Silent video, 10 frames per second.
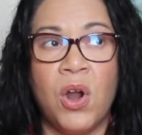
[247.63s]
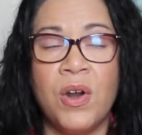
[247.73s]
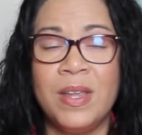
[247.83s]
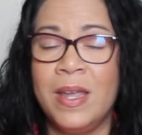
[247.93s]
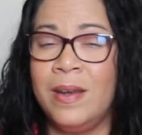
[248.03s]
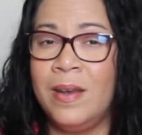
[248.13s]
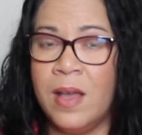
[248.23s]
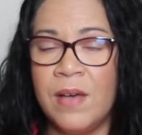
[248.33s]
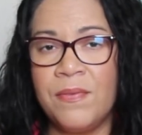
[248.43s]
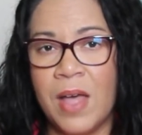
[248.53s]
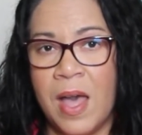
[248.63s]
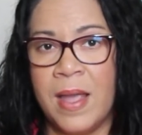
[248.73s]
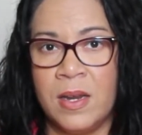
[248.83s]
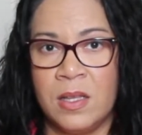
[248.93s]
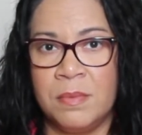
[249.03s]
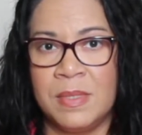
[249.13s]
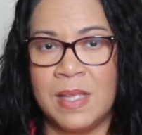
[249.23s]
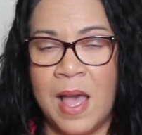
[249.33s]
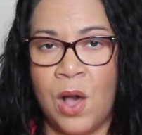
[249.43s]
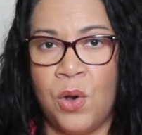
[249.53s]
aren't enough
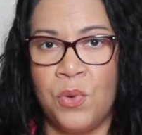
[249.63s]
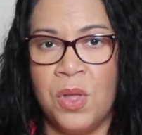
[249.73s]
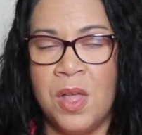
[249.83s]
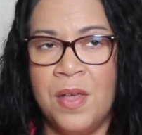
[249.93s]
items out,